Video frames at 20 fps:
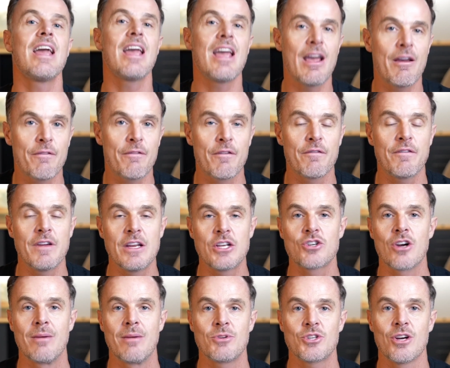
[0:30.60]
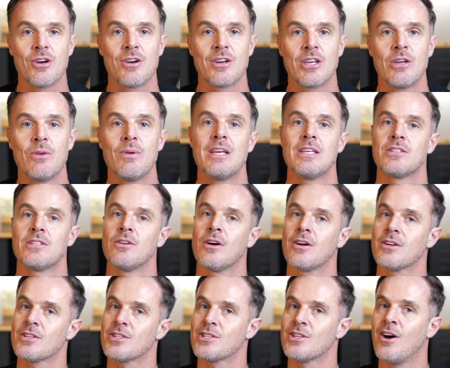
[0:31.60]
if a feature I'm showing you is
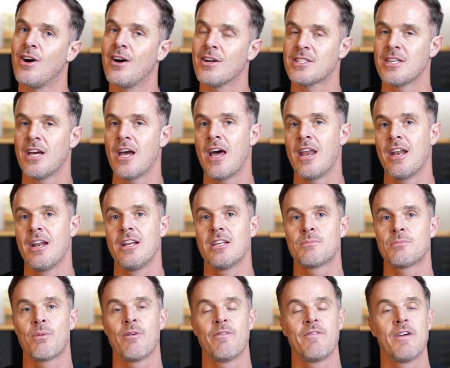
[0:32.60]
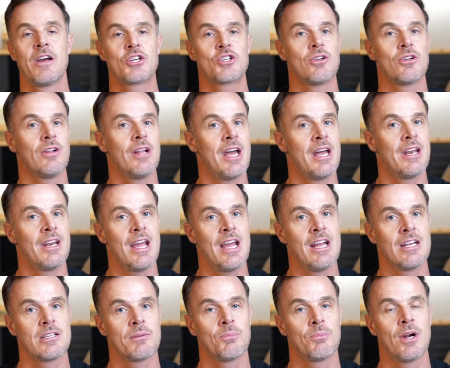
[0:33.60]
not starter and it is professional and
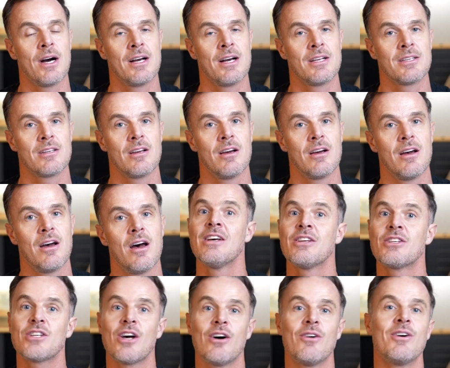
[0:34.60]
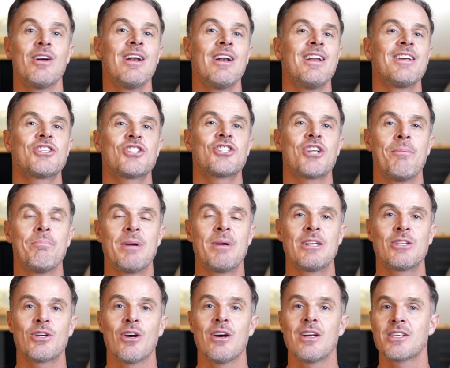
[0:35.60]
enterprise. So let's jump
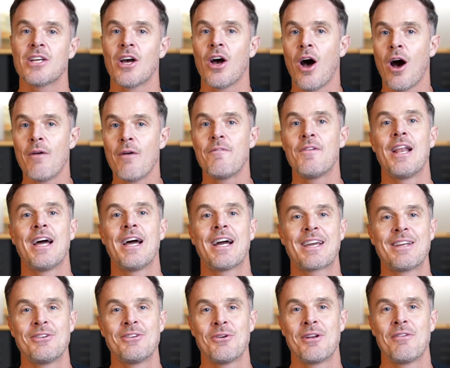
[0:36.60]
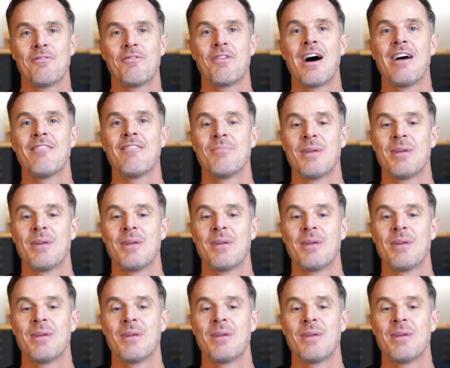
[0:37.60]
into it. Hopefully I can do it in ten